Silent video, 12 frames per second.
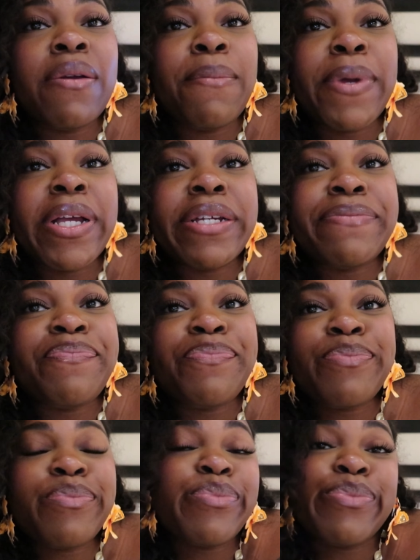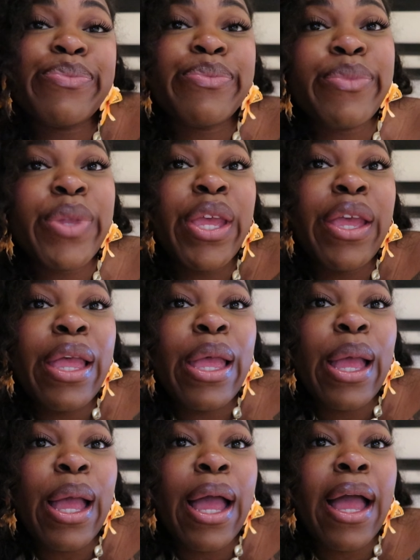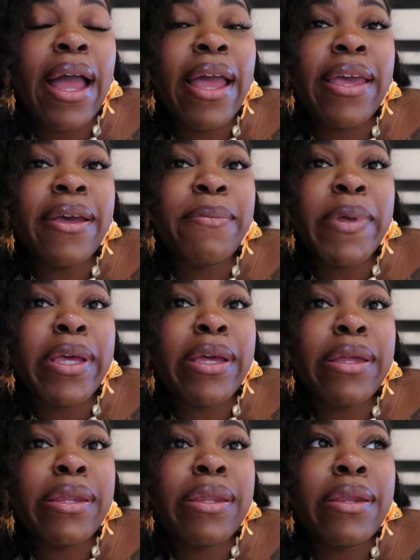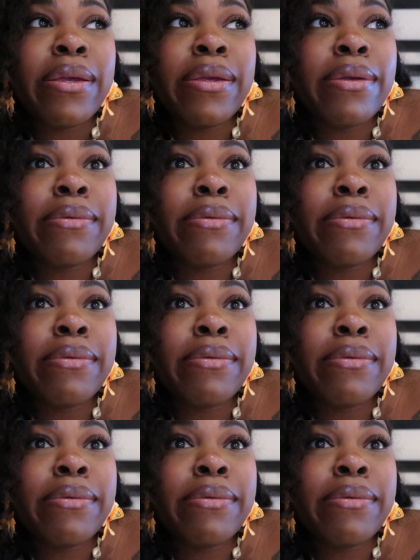But I am in